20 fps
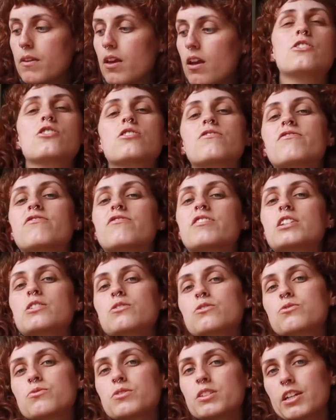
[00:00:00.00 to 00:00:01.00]
It just
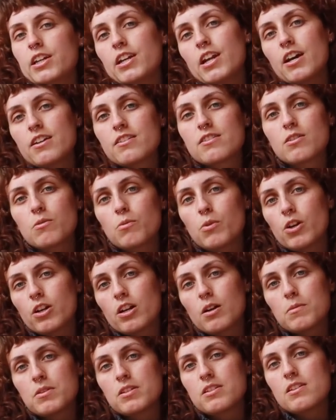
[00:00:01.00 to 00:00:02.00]
feels really nice to
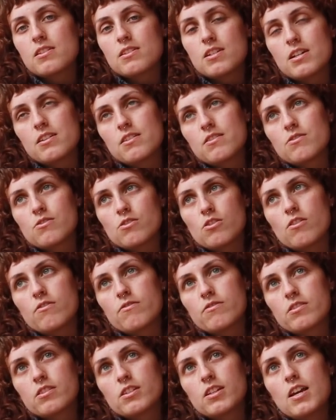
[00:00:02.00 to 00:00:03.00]
work up because it's nice and
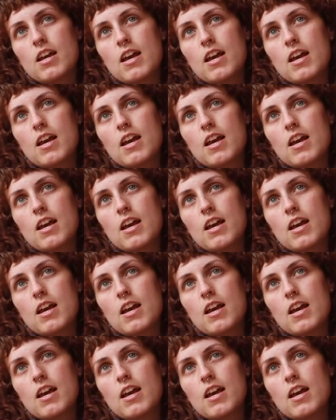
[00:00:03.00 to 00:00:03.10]
soft,